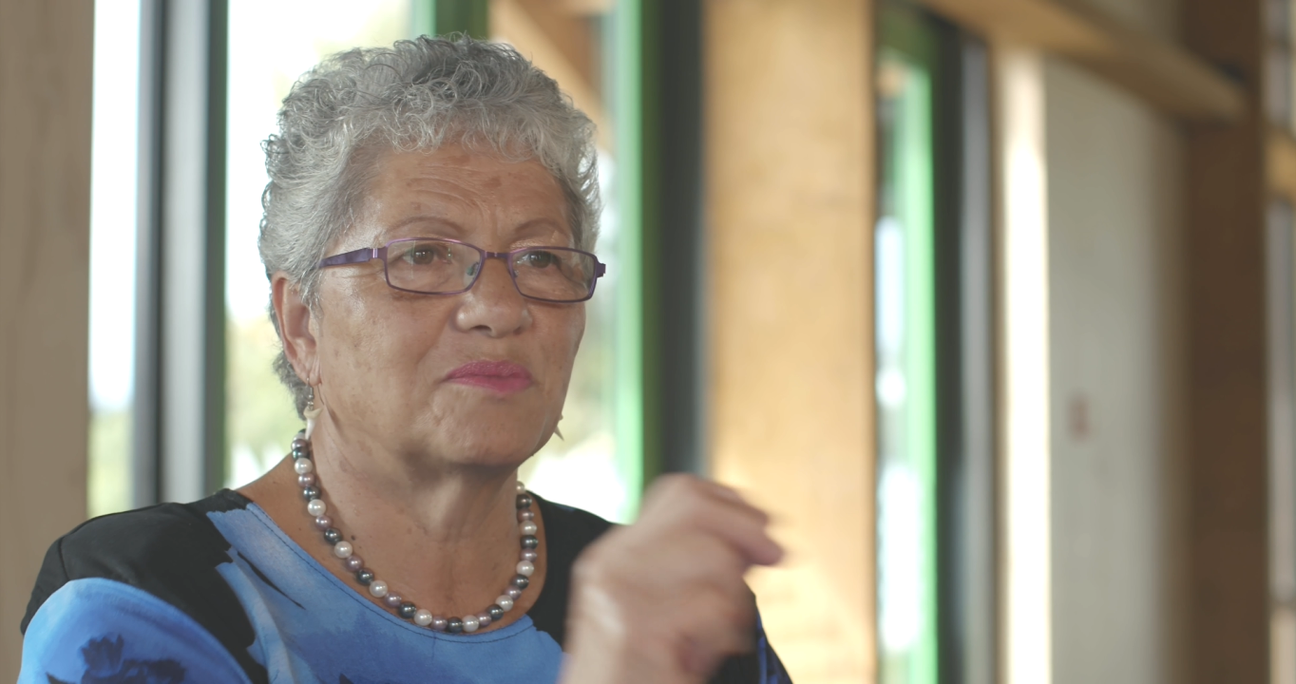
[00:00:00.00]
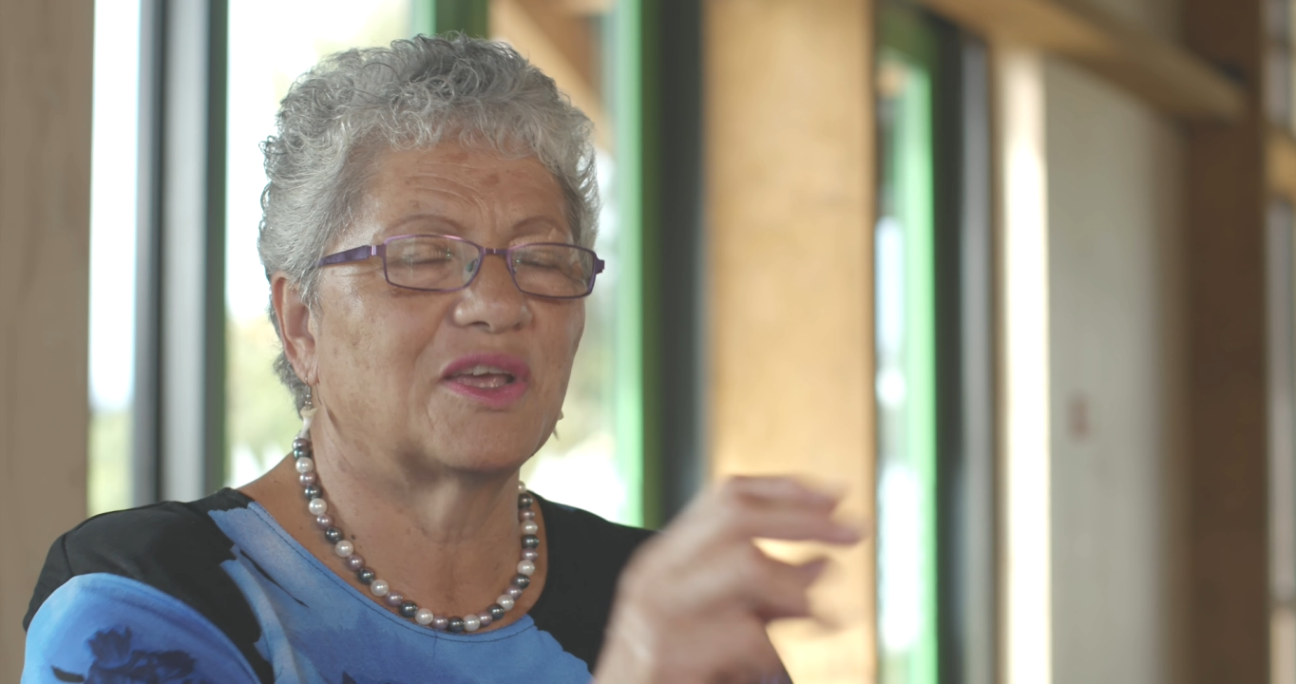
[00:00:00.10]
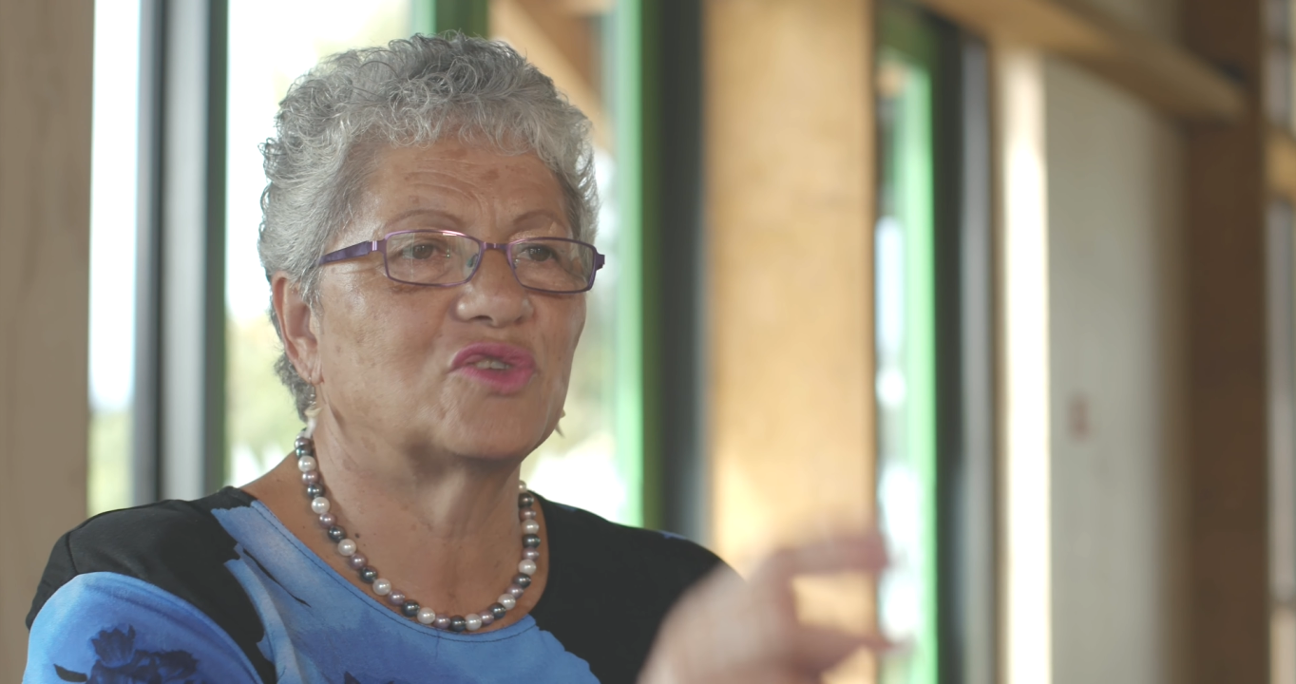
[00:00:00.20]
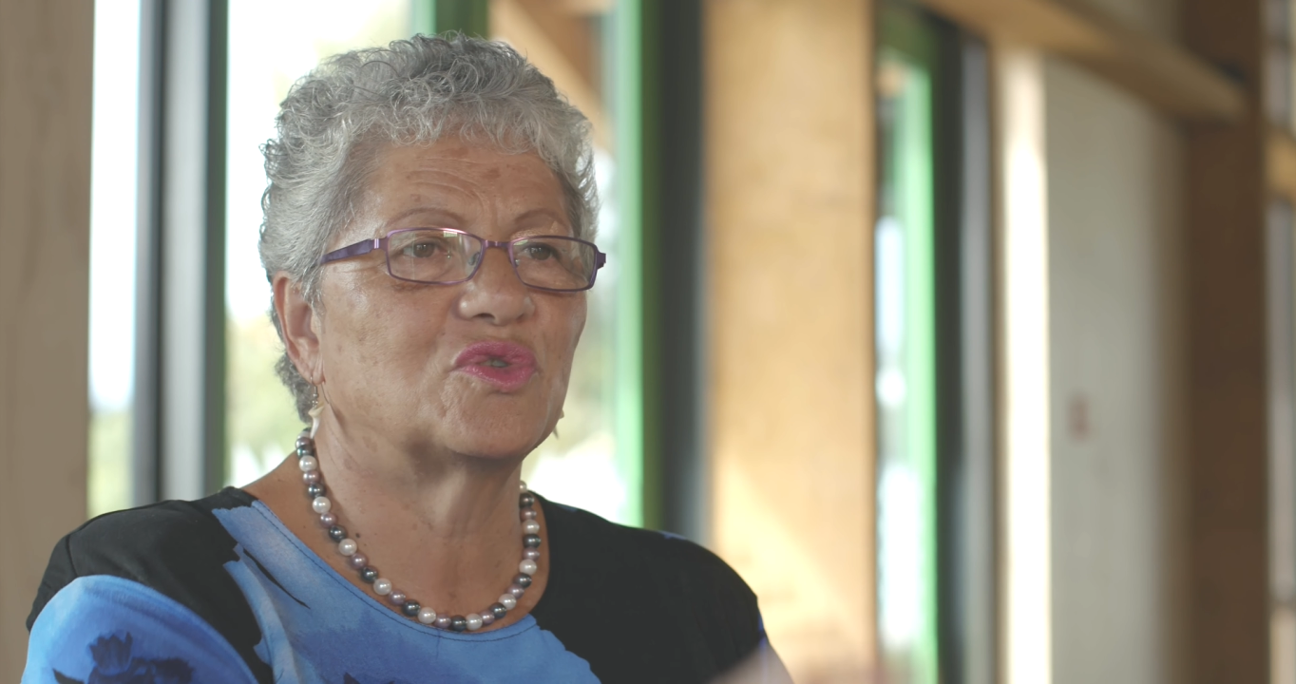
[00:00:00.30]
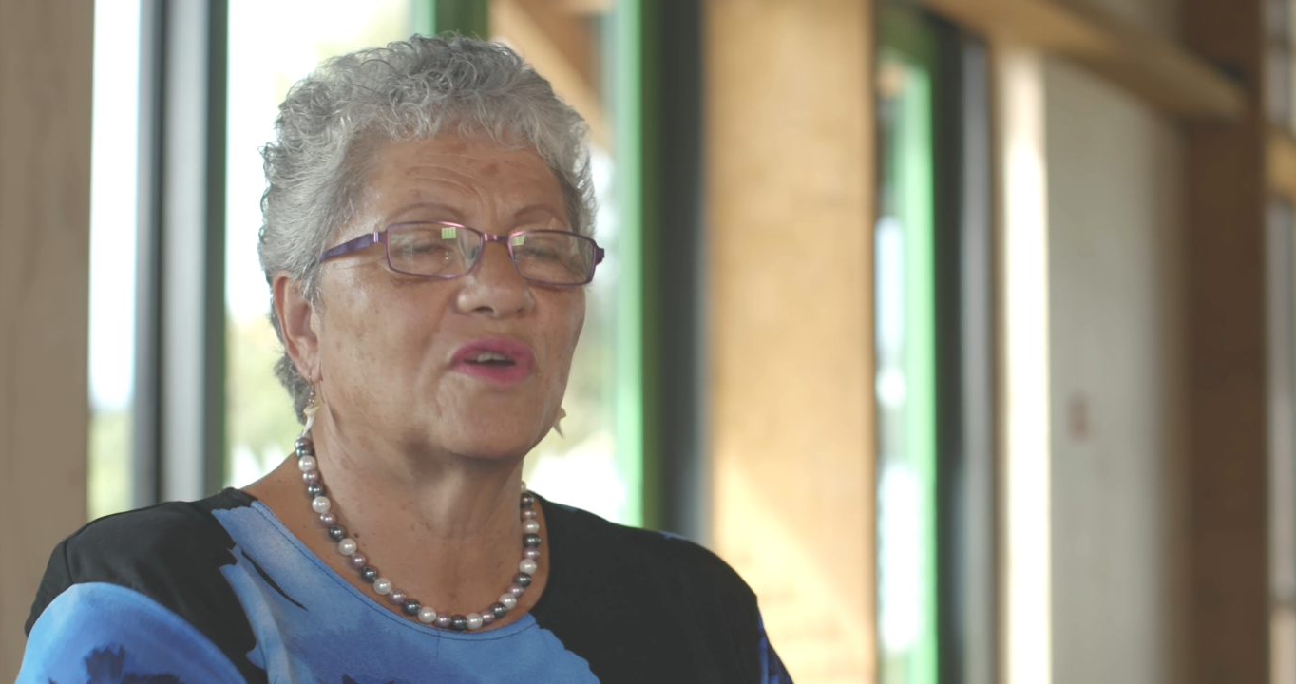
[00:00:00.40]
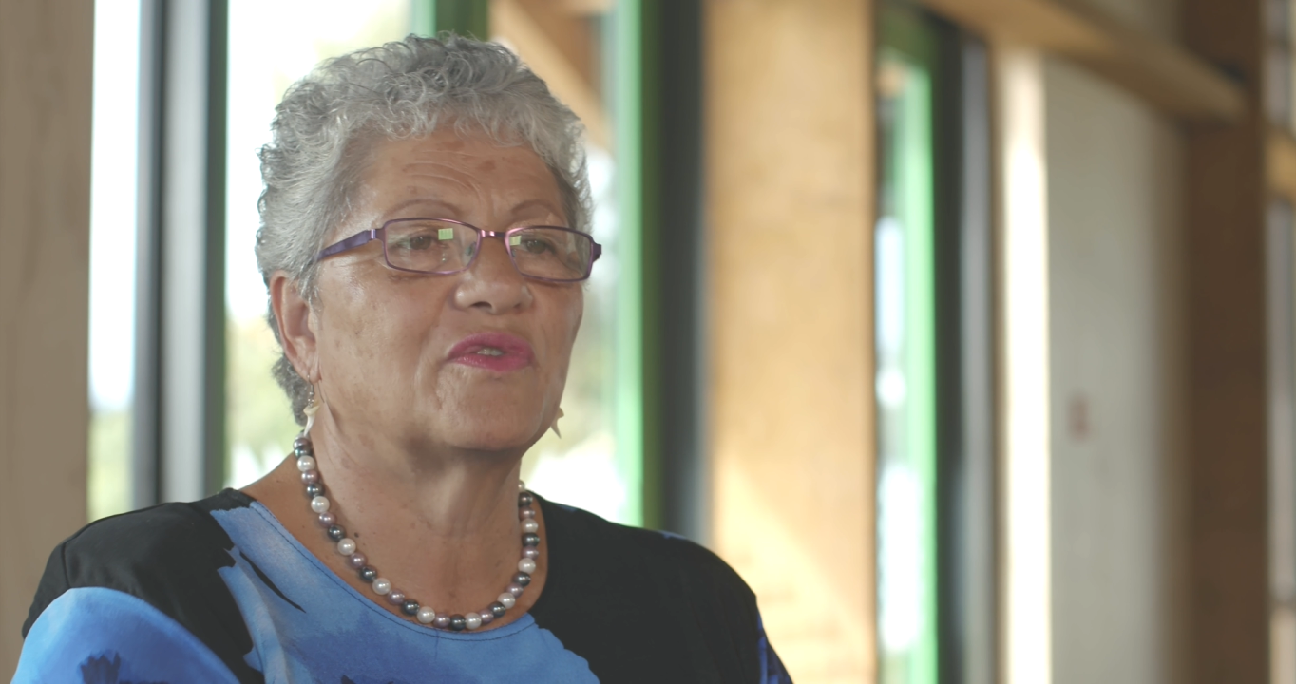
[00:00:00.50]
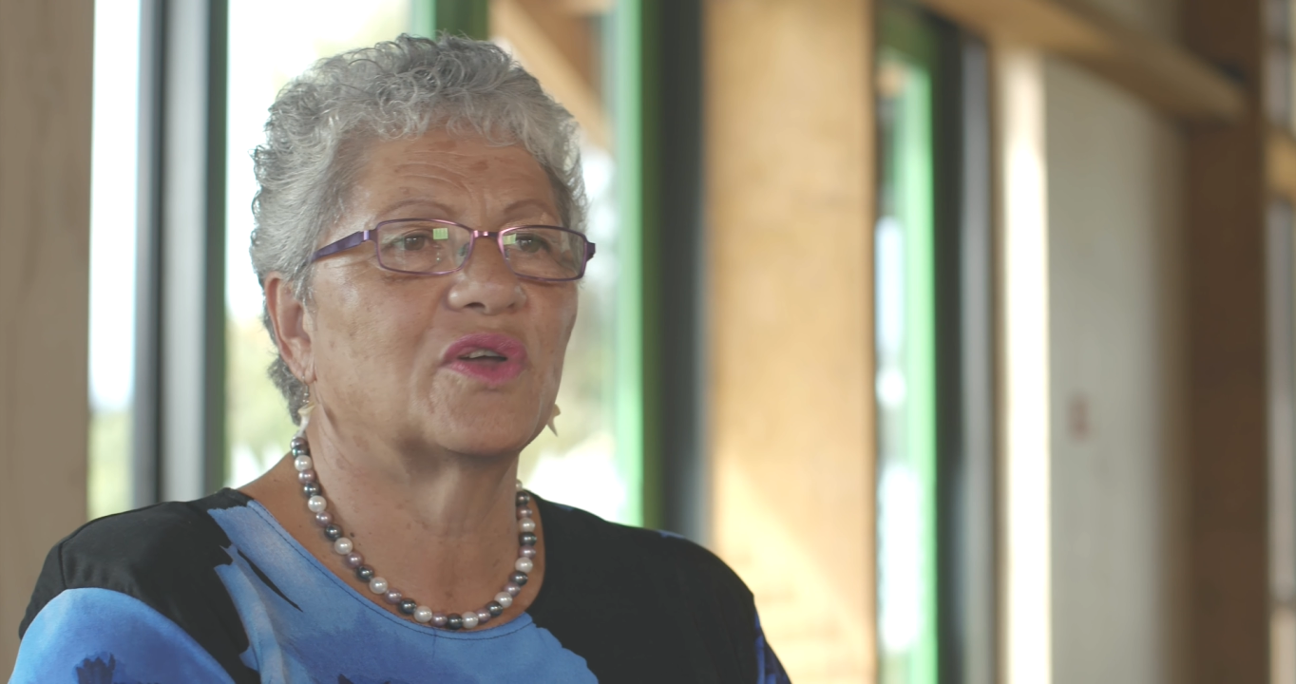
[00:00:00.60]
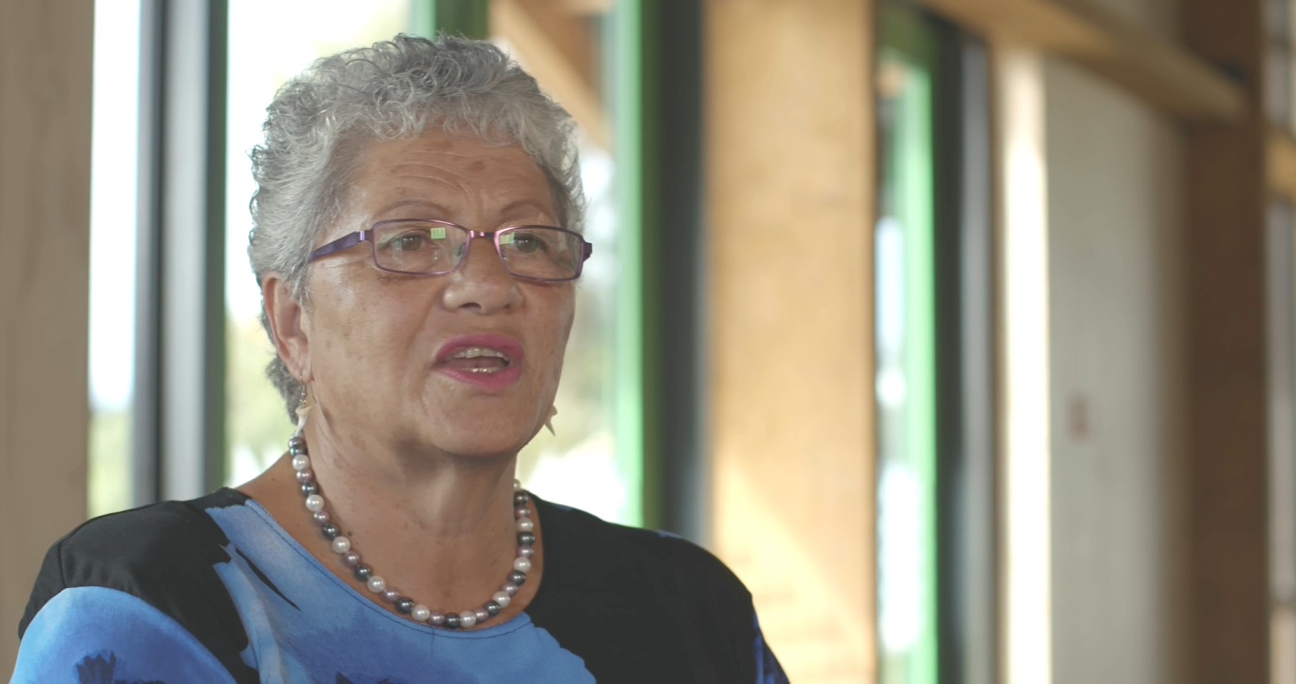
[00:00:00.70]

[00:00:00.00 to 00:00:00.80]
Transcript: make sure I've got